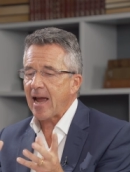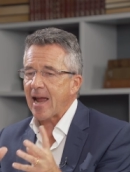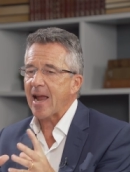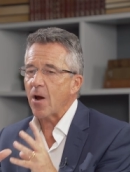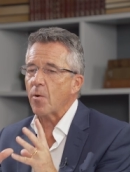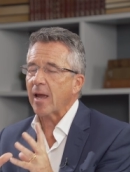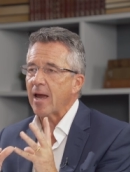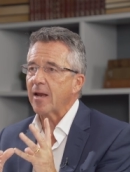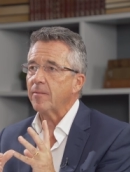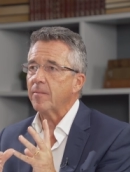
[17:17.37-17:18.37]
how
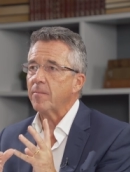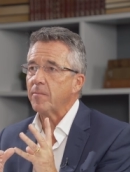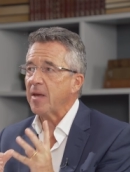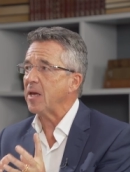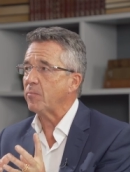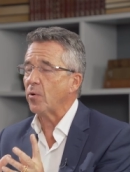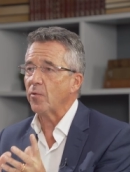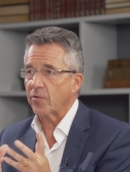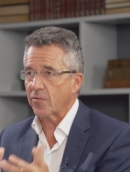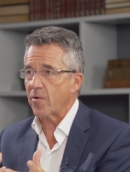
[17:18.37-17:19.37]
can
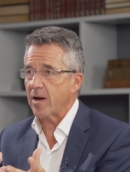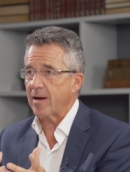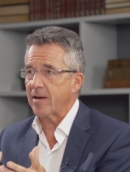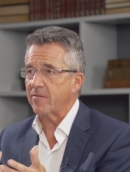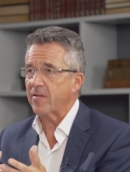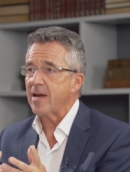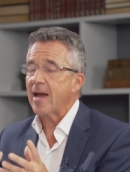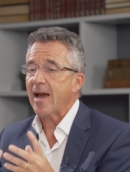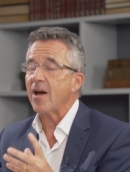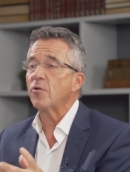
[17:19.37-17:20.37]
people thrive?
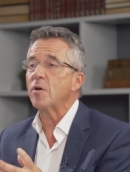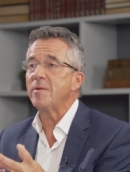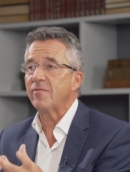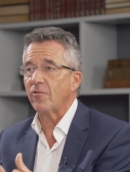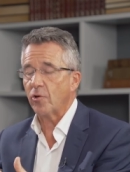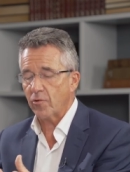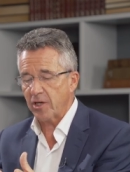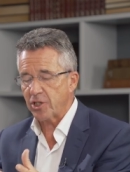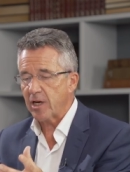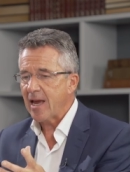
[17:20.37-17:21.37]
How can we
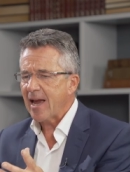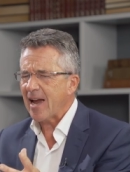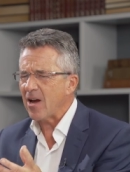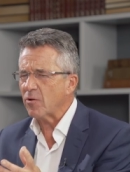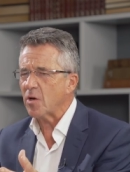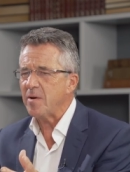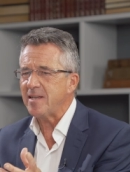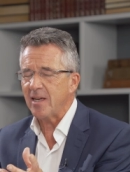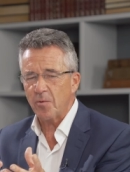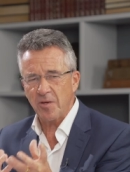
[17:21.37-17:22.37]
flourish? How can we
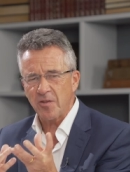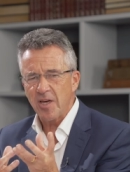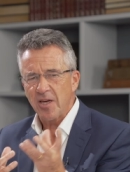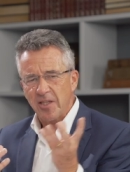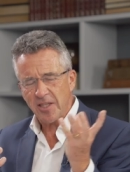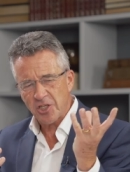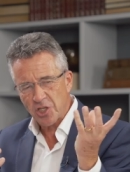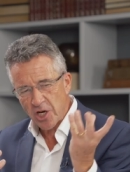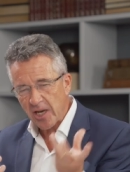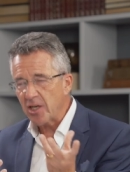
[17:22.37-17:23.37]
deal with the
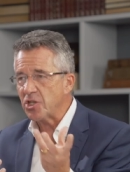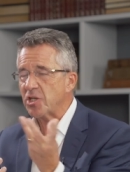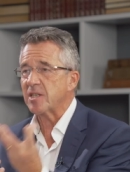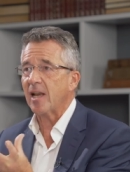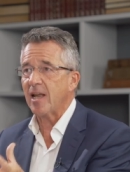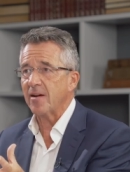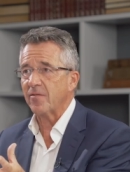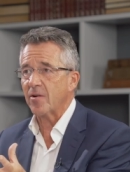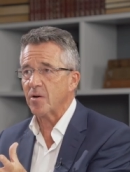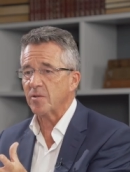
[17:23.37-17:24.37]
challenges that life
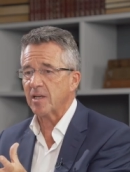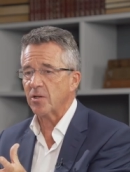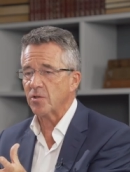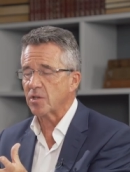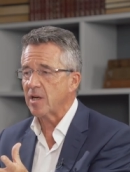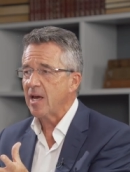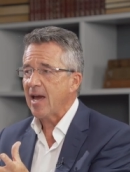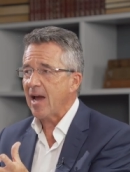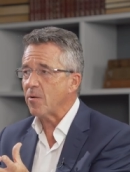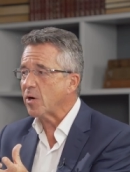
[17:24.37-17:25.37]
throws at us?
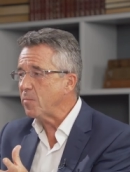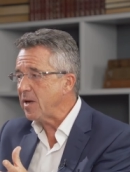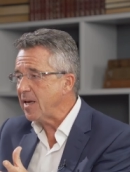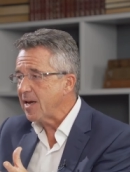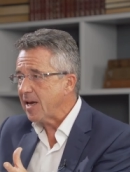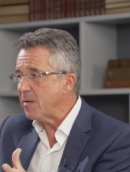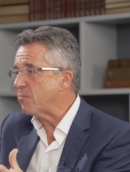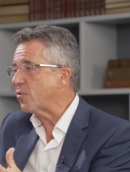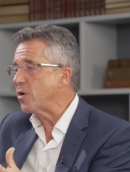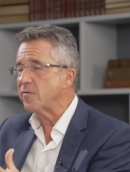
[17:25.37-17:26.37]
How can we
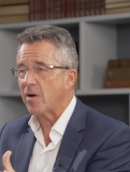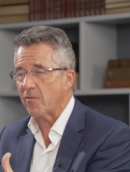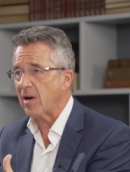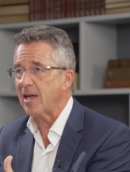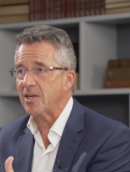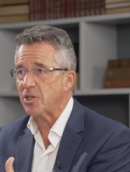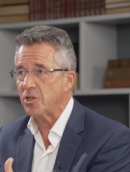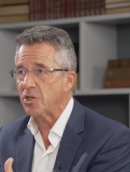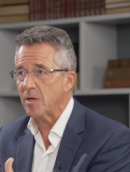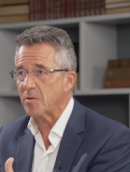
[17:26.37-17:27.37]
improve our
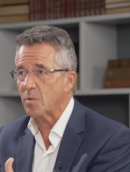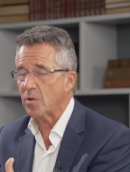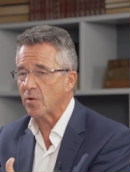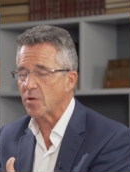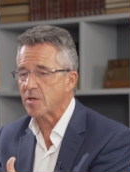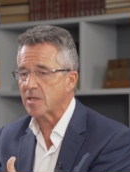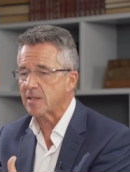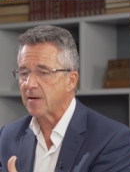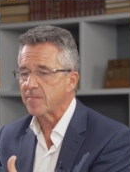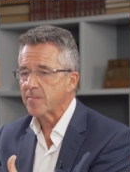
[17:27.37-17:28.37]
relationships with
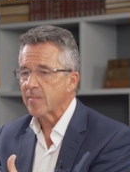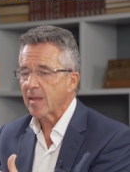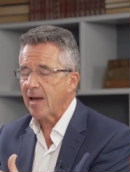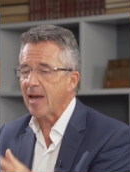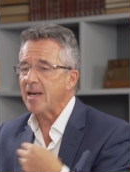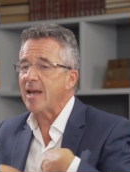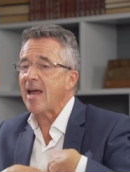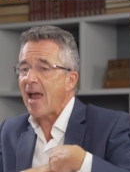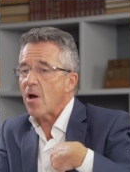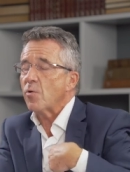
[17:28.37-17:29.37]
others? And, and
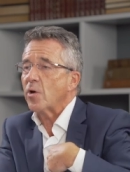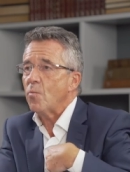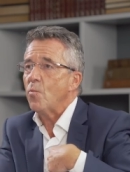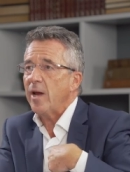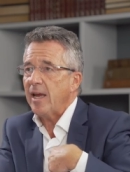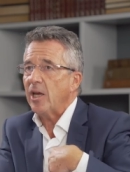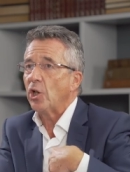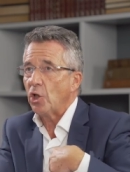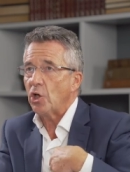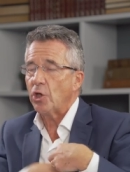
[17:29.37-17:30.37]
how can we
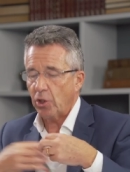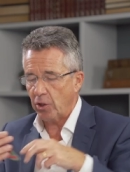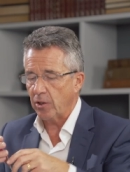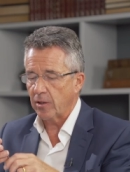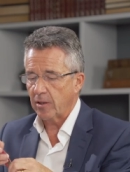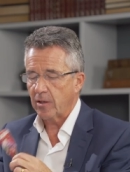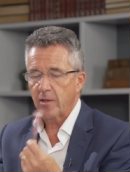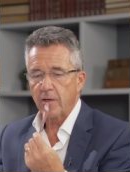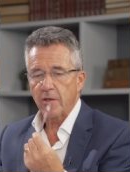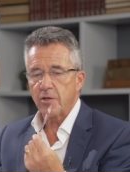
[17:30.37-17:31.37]
learn
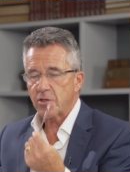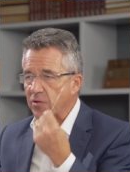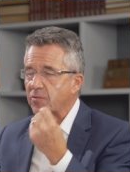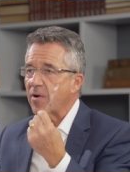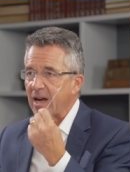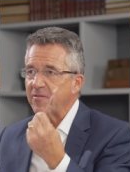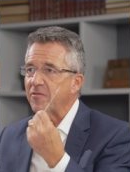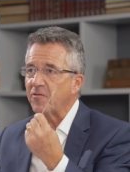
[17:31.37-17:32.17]
to thrive and